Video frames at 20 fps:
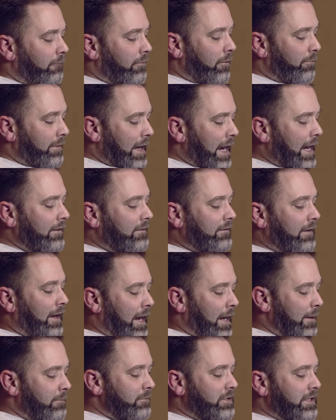From that
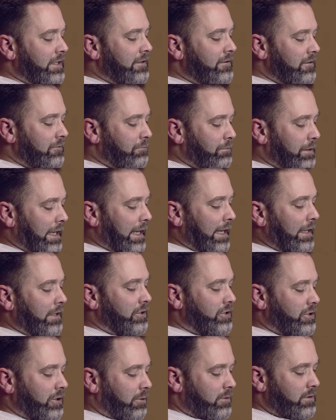time, Jesus
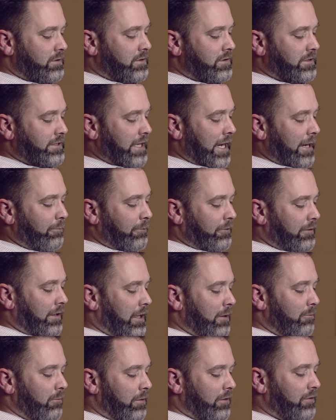began to show his disciples
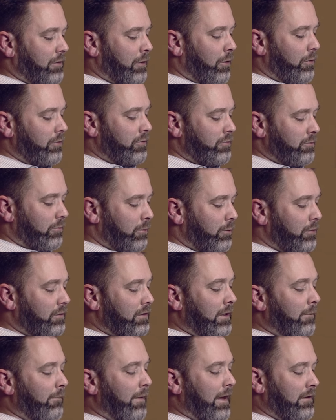that he must go to
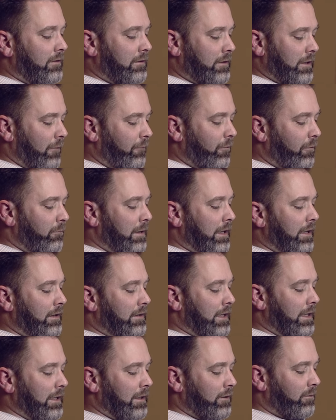Jerusalem and suffer many
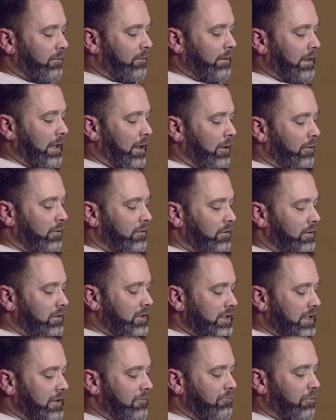things from the elders
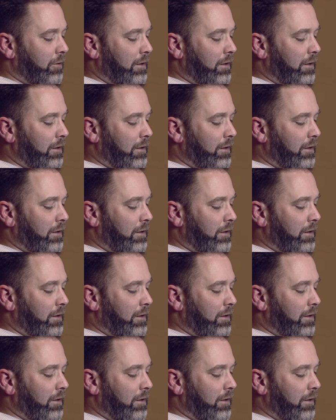and chief